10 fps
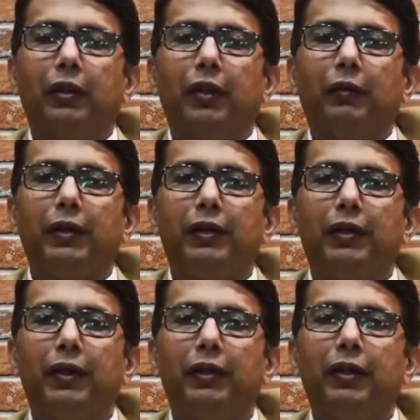Having
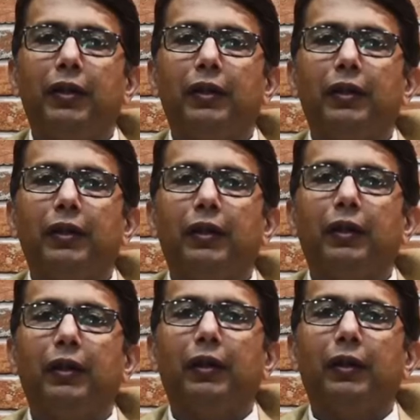said
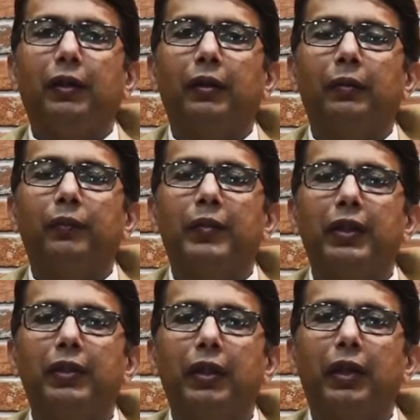that,
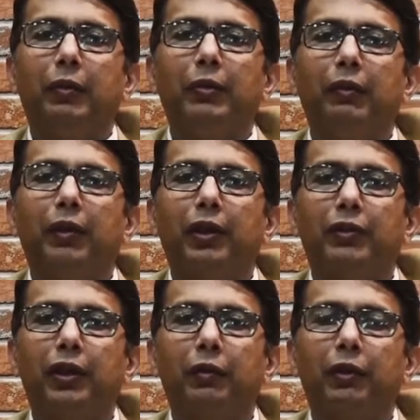since I am the
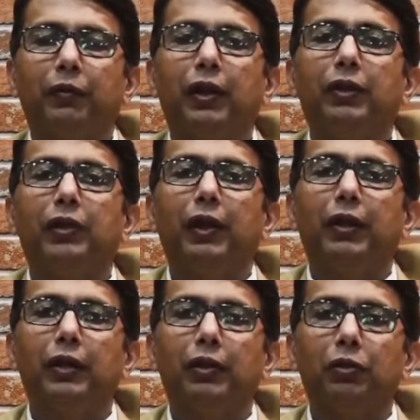Vice Chairman of GESIA
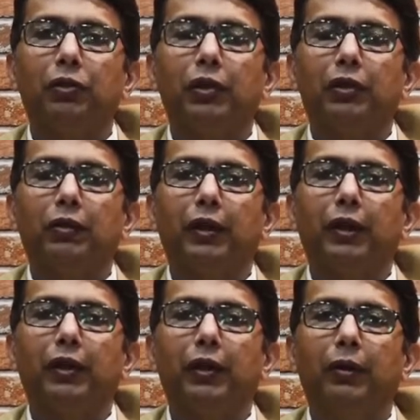IT Association
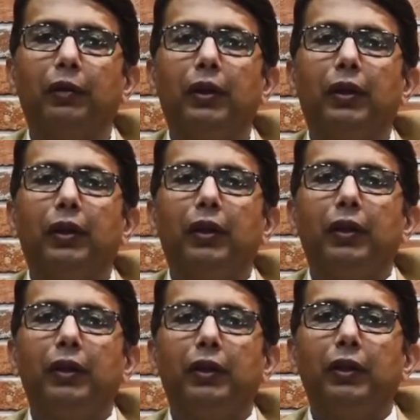right now,
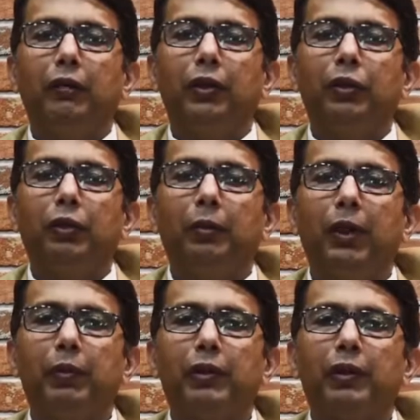Team Virtual
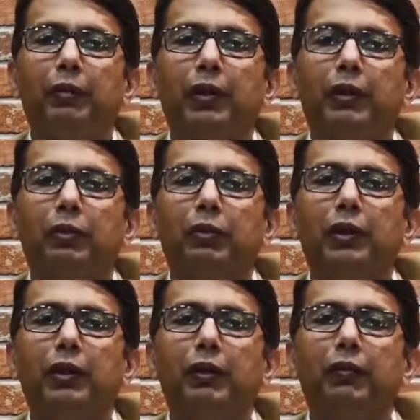Pebbles have been
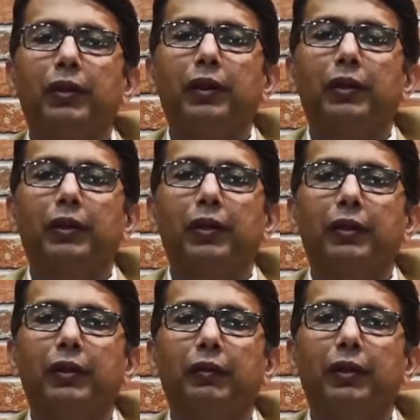associated with us
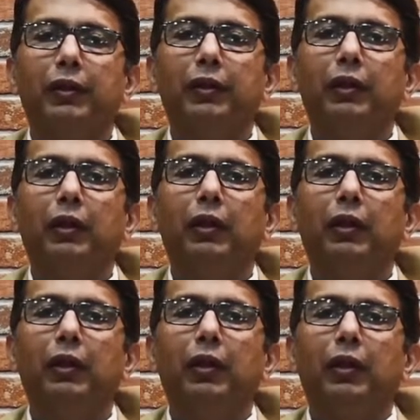as our digital